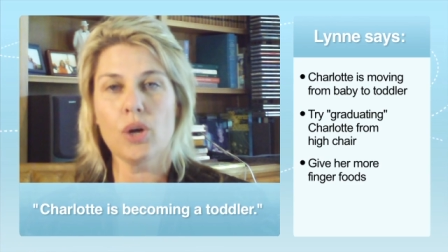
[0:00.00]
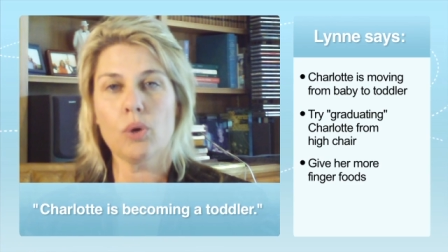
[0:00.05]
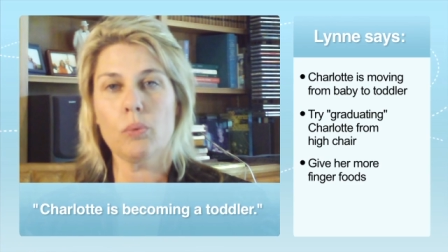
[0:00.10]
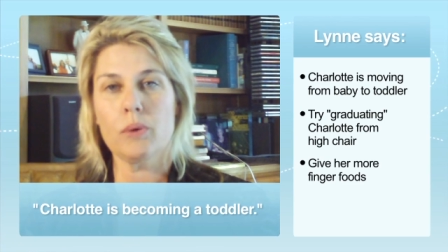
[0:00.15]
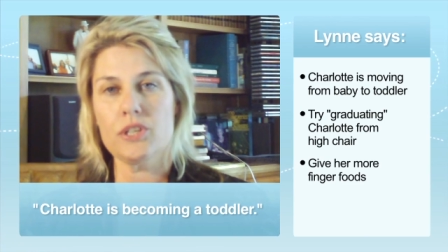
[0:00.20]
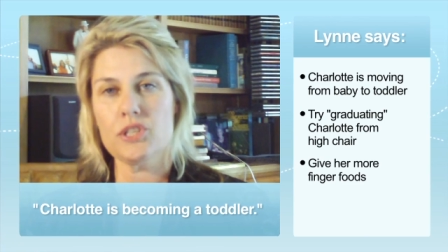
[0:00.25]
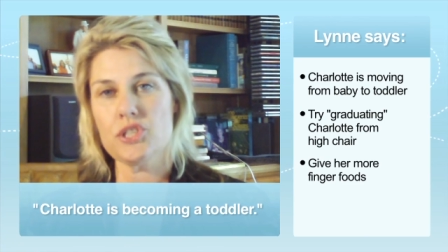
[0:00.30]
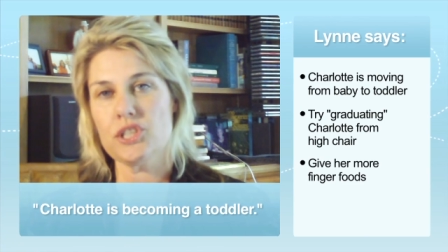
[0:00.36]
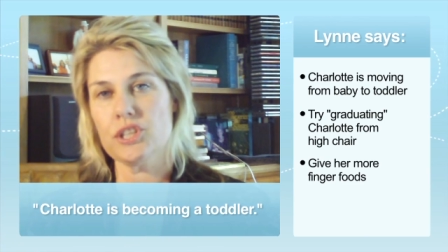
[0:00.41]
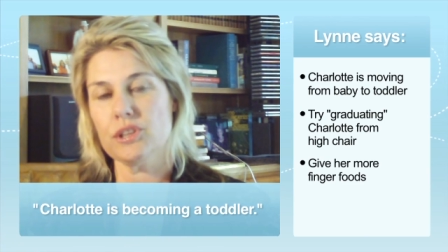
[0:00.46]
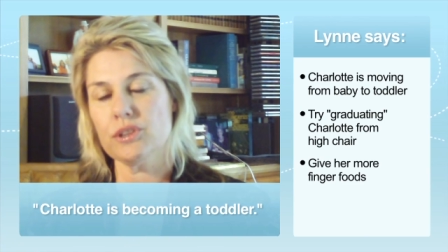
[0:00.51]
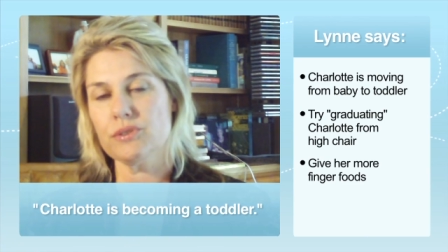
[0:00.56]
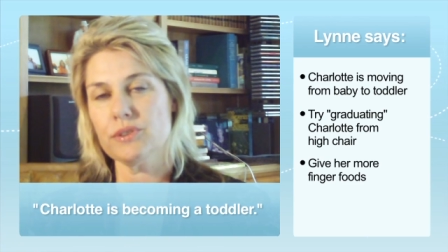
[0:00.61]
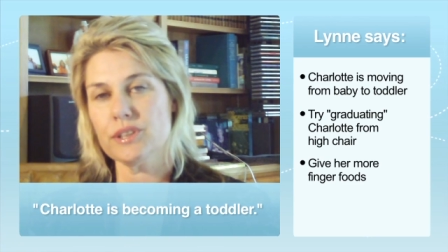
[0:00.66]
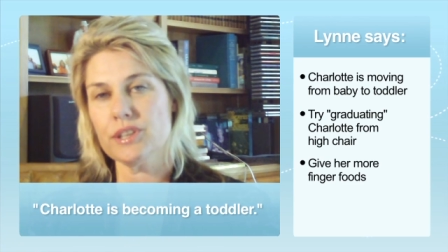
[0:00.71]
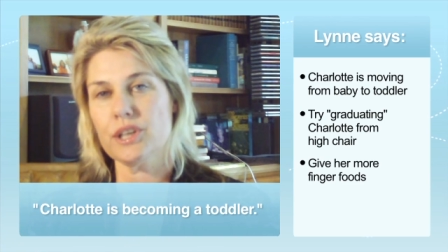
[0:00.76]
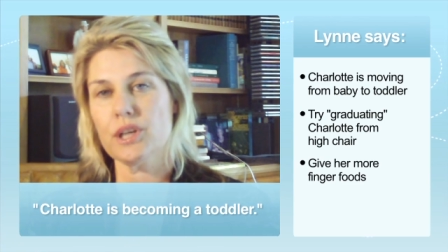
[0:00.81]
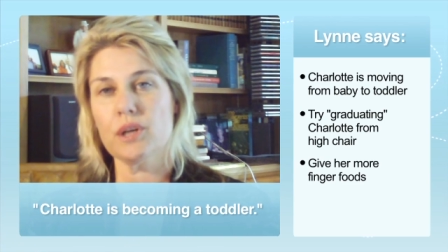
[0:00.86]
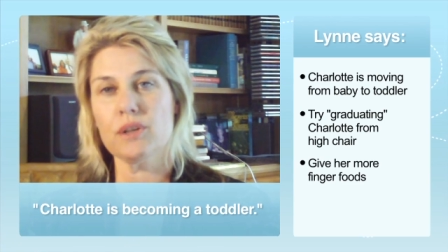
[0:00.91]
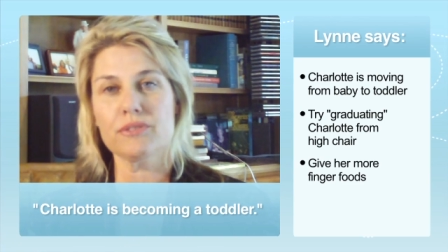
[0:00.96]
when
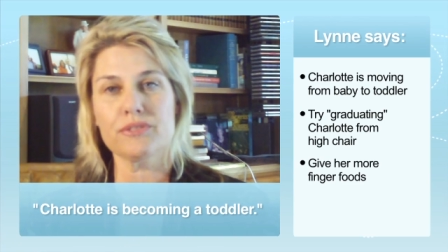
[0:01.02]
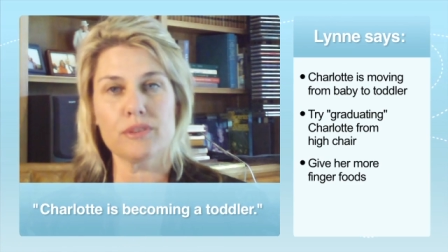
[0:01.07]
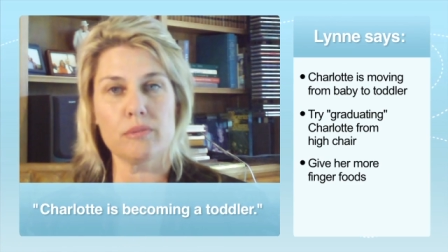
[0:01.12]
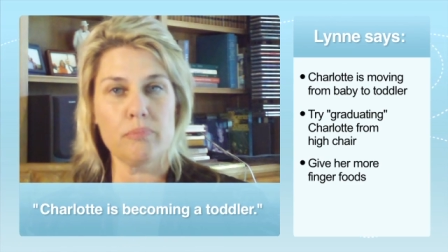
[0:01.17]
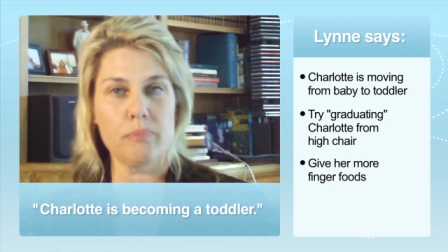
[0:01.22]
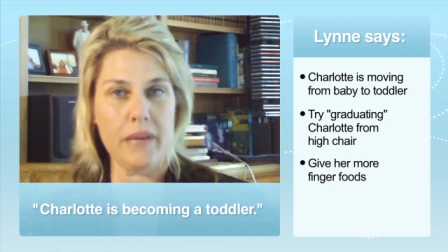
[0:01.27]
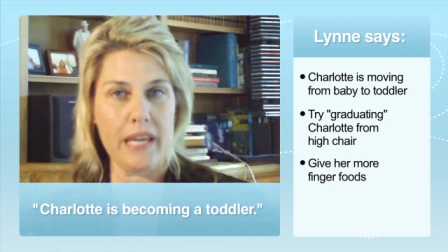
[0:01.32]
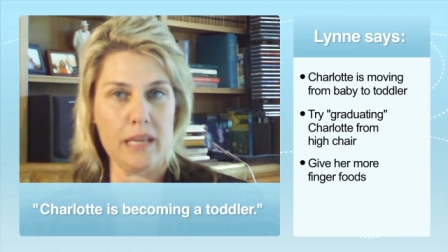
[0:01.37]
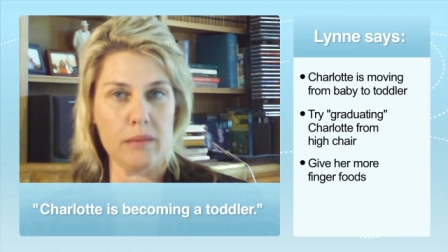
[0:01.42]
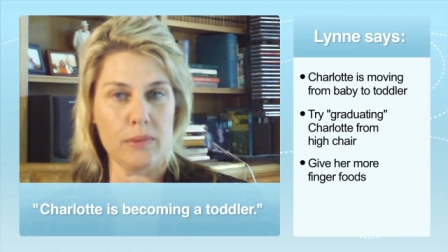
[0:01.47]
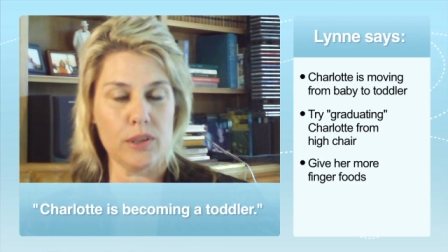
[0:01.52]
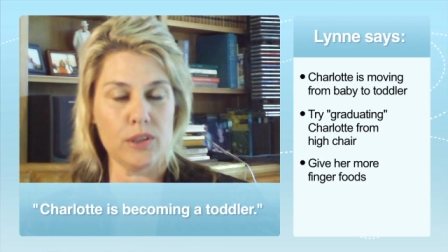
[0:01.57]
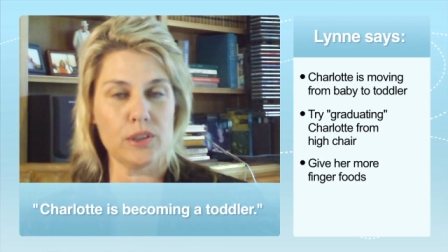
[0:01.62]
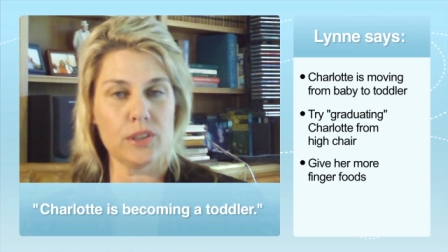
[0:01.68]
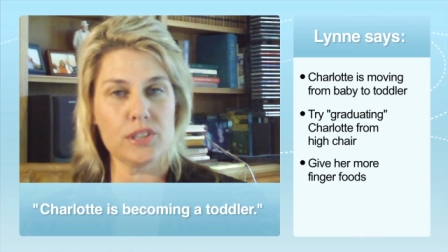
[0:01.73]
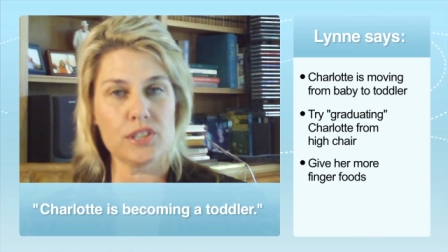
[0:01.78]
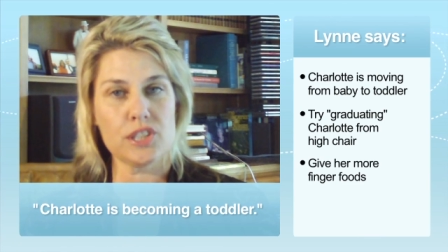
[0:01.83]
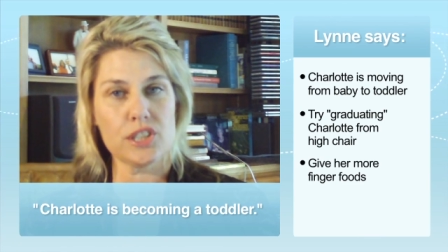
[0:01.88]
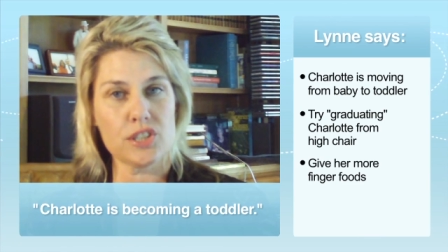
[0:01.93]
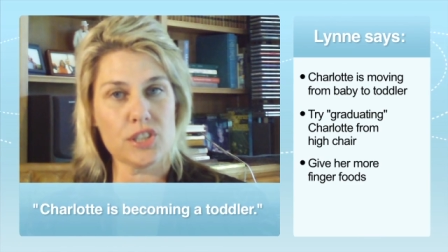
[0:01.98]
children go from
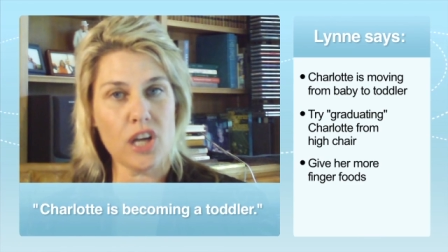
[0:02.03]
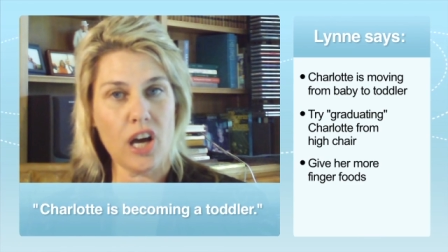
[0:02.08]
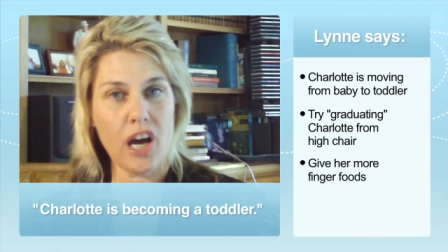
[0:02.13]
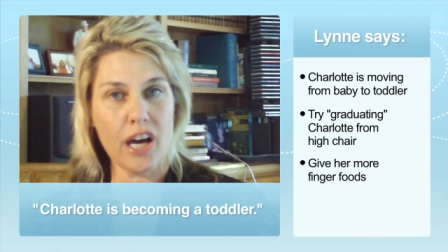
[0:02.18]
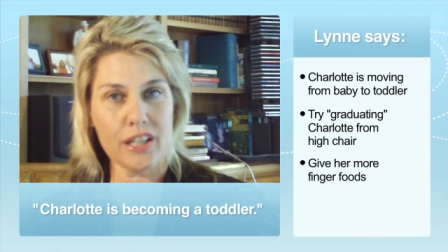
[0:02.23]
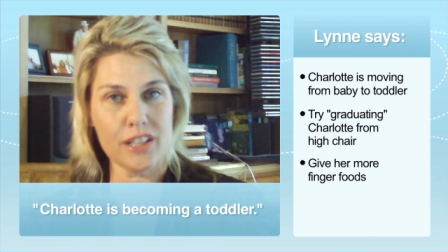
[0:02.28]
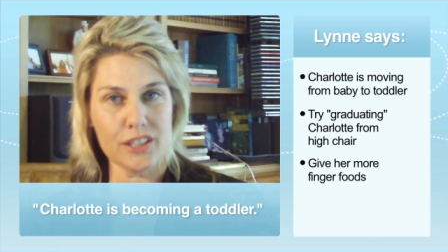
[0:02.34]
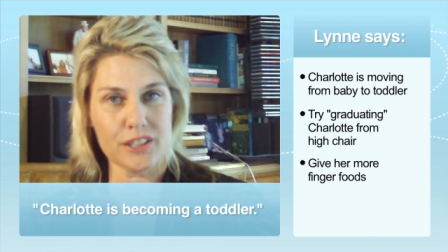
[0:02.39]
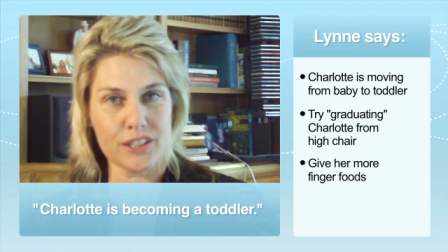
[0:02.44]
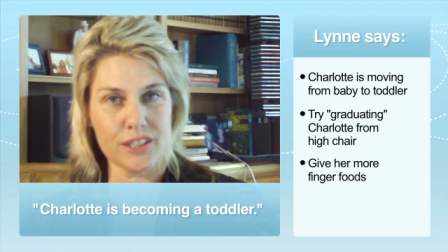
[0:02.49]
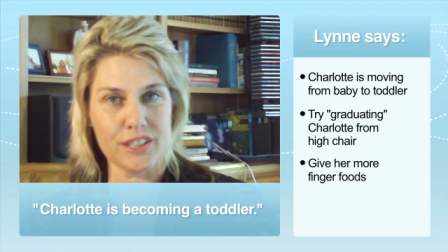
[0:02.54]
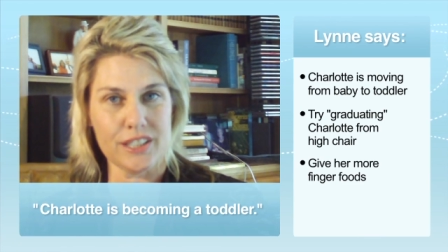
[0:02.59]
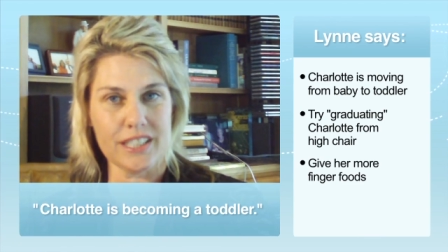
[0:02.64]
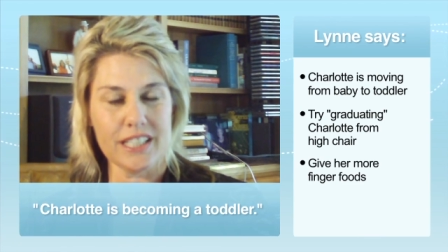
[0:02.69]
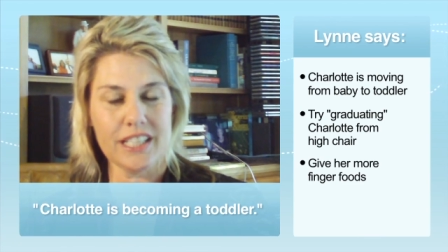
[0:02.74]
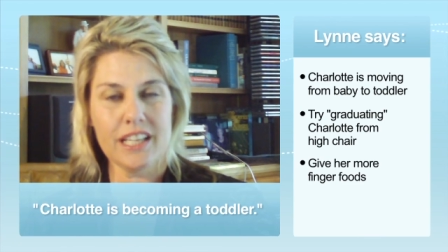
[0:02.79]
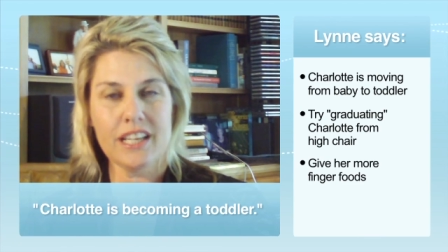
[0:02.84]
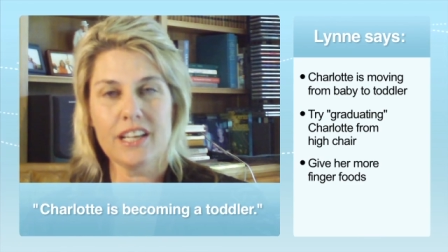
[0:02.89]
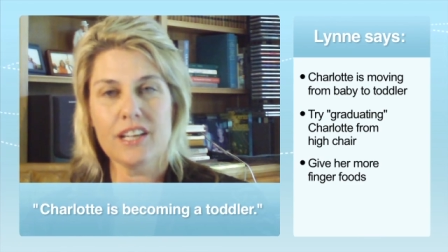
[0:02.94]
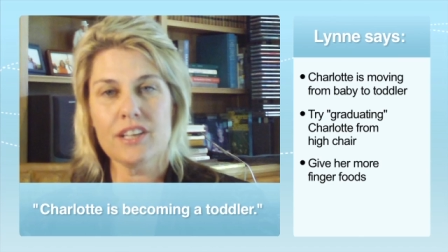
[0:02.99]
babyhood to toddlerhood.